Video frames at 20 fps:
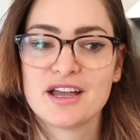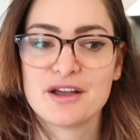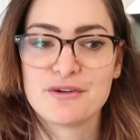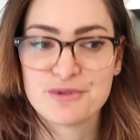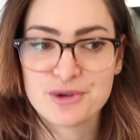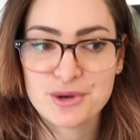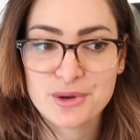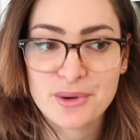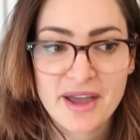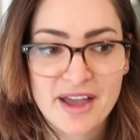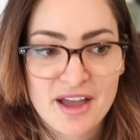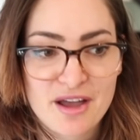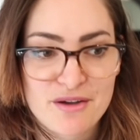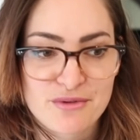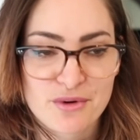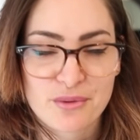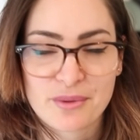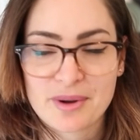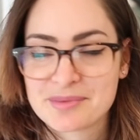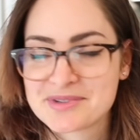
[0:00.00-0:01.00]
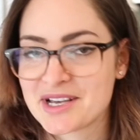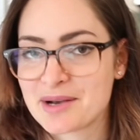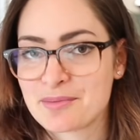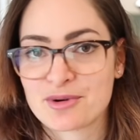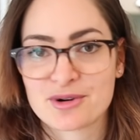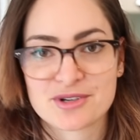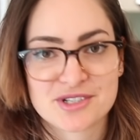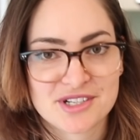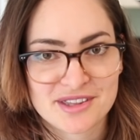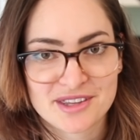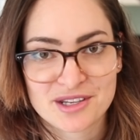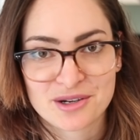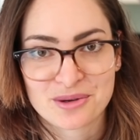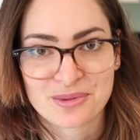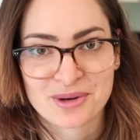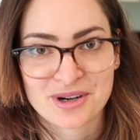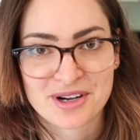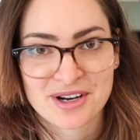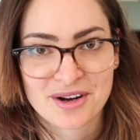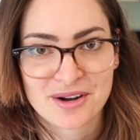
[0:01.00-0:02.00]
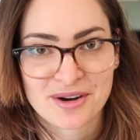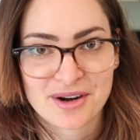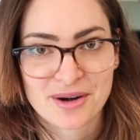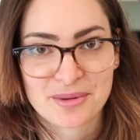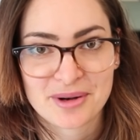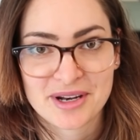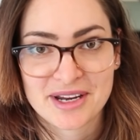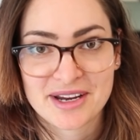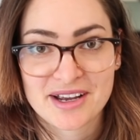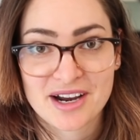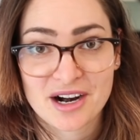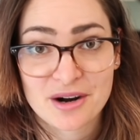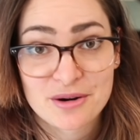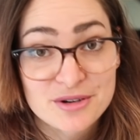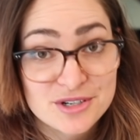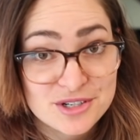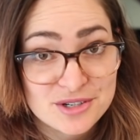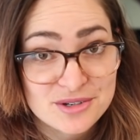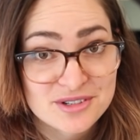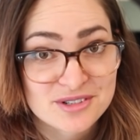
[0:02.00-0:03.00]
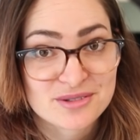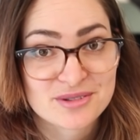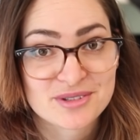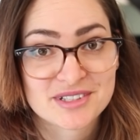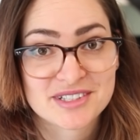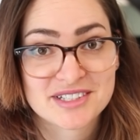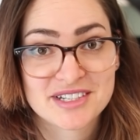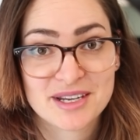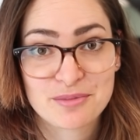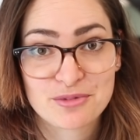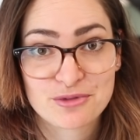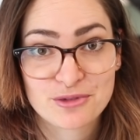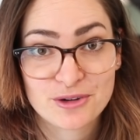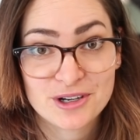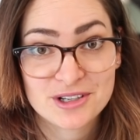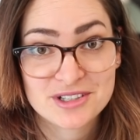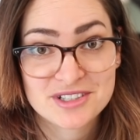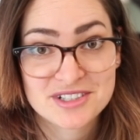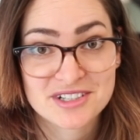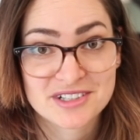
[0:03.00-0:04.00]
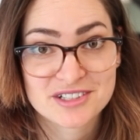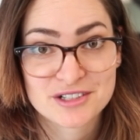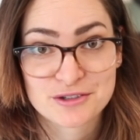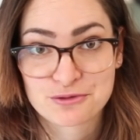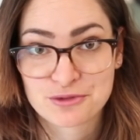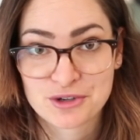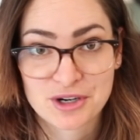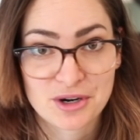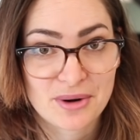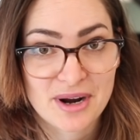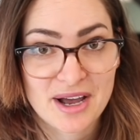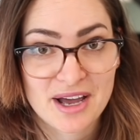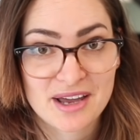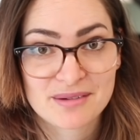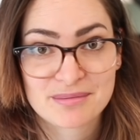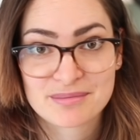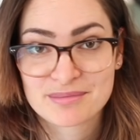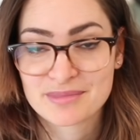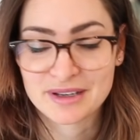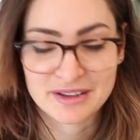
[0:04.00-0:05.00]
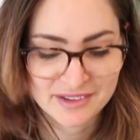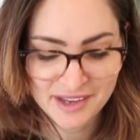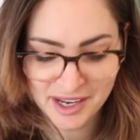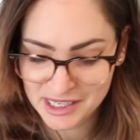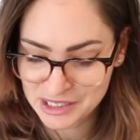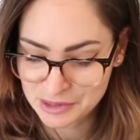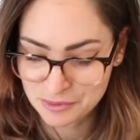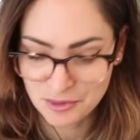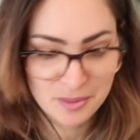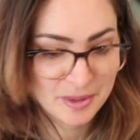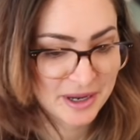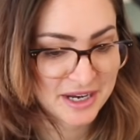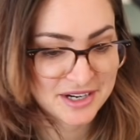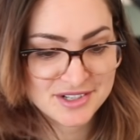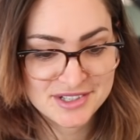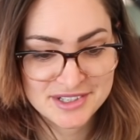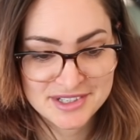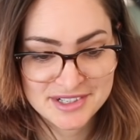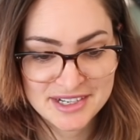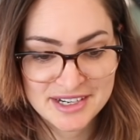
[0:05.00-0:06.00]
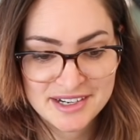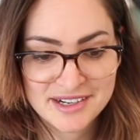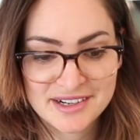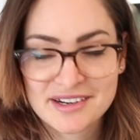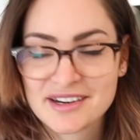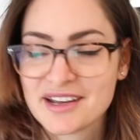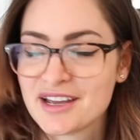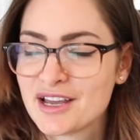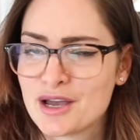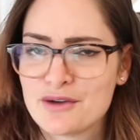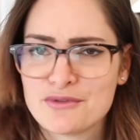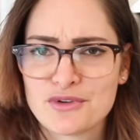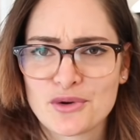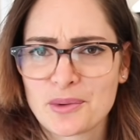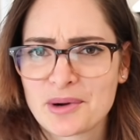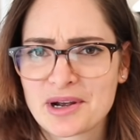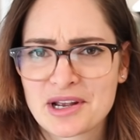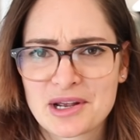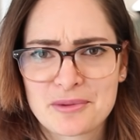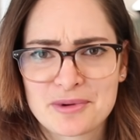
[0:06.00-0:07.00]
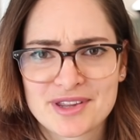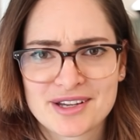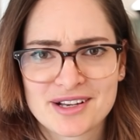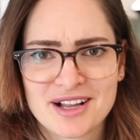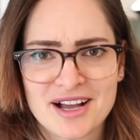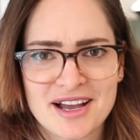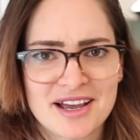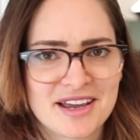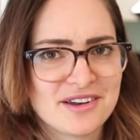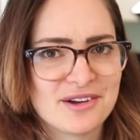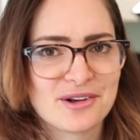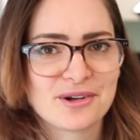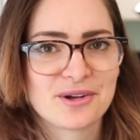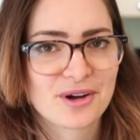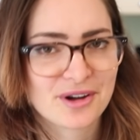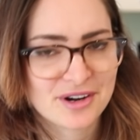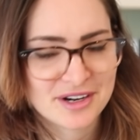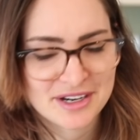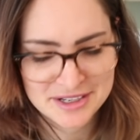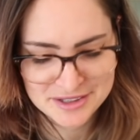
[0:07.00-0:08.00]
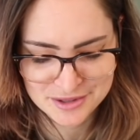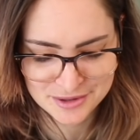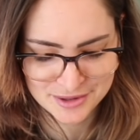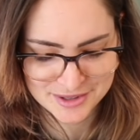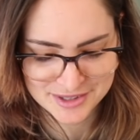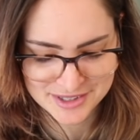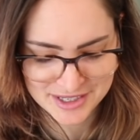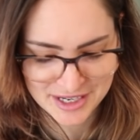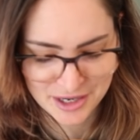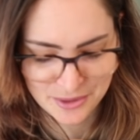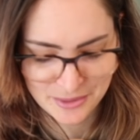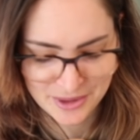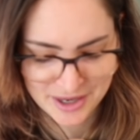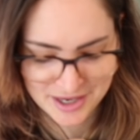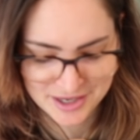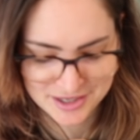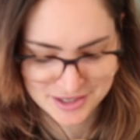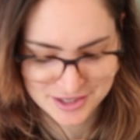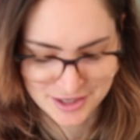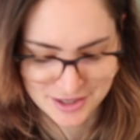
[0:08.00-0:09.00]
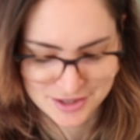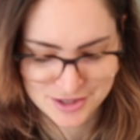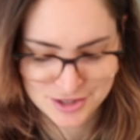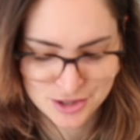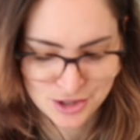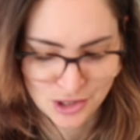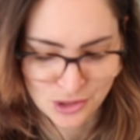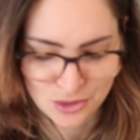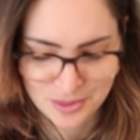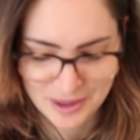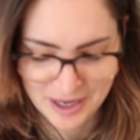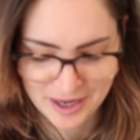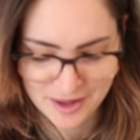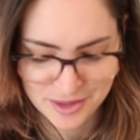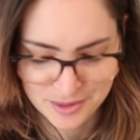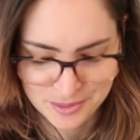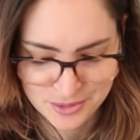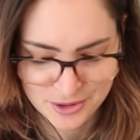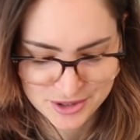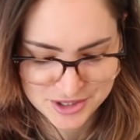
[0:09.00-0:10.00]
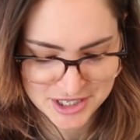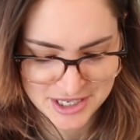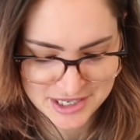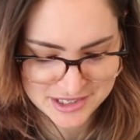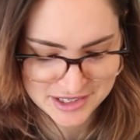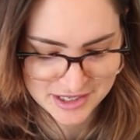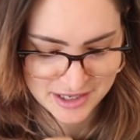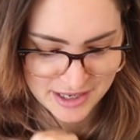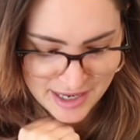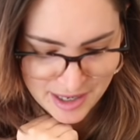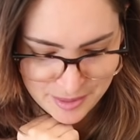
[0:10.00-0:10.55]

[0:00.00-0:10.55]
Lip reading: If you have a website project that you're working on, I really encourage you to do this step first, just to figure out exactly what pages are needed. If you're working with a client, you're going to need to do this anyway to scope out the project and